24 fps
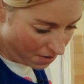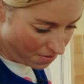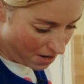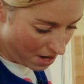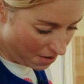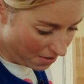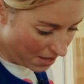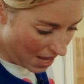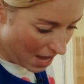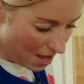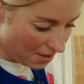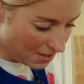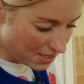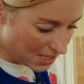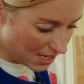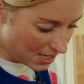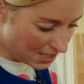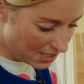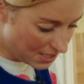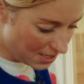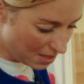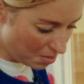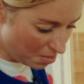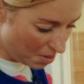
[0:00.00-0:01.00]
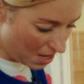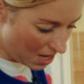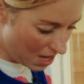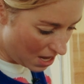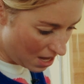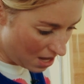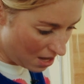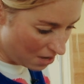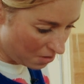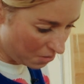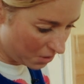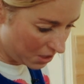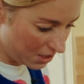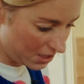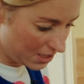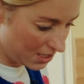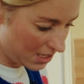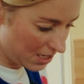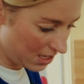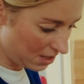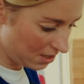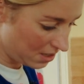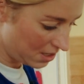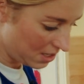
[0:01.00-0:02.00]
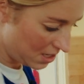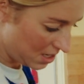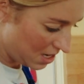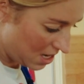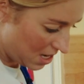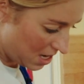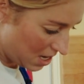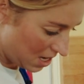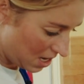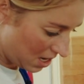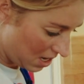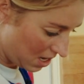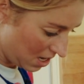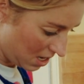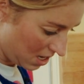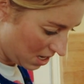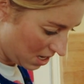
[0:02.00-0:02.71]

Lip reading: around the outsides of the pan, we're tilting.